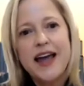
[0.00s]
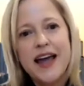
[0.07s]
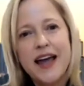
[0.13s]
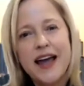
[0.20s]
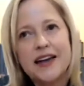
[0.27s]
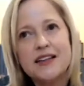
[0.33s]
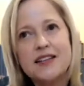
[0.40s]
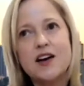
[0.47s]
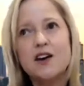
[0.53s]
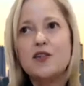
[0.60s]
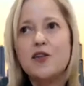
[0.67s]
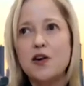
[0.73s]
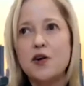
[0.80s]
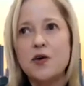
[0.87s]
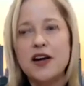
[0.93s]
And
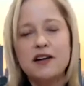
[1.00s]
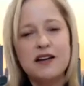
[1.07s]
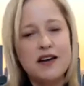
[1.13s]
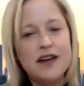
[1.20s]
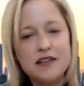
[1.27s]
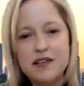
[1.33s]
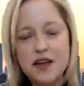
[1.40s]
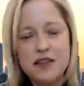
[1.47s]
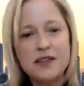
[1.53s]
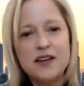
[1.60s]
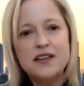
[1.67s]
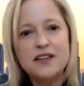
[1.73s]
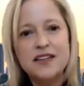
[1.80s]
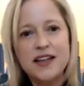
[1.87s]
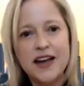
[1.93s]
although
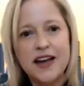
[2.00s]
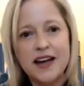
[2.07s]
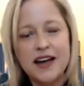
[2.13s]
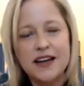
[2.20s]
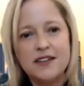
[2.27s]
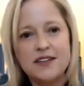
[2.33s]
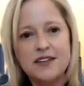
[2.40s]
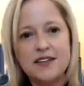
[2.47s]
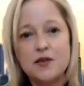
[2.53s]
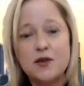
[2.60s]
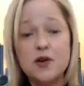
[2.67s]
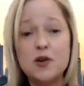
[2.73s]
nothing to date has